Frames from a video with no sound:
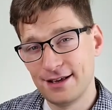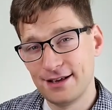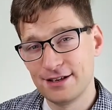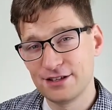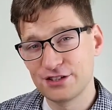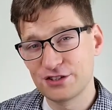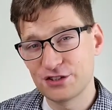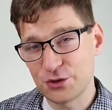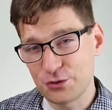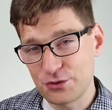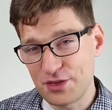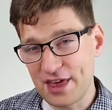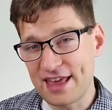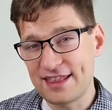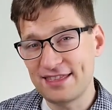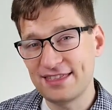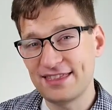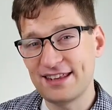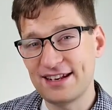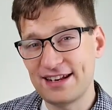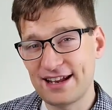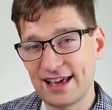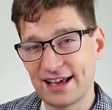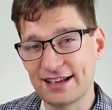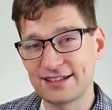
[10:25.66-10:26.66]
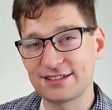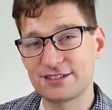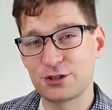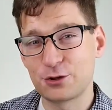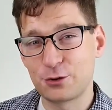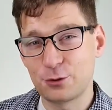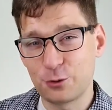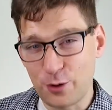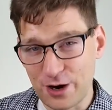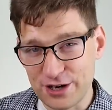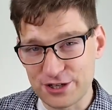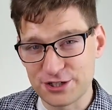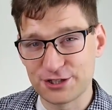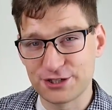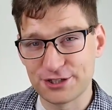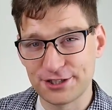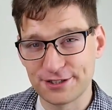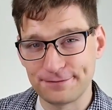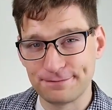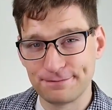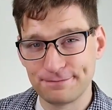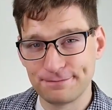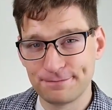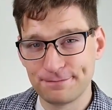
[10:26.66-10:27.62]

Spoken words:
So then the next question.